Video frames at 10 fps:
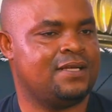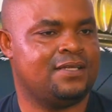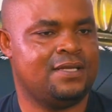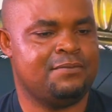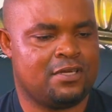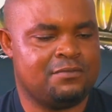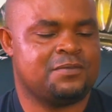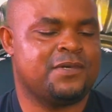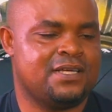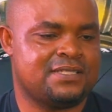let me come to
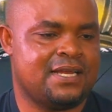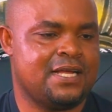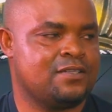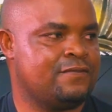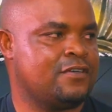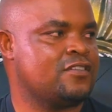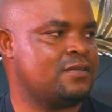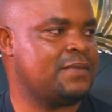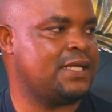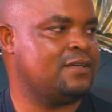Bayelsa. I like to focus on
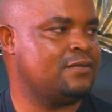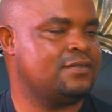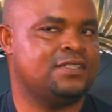my own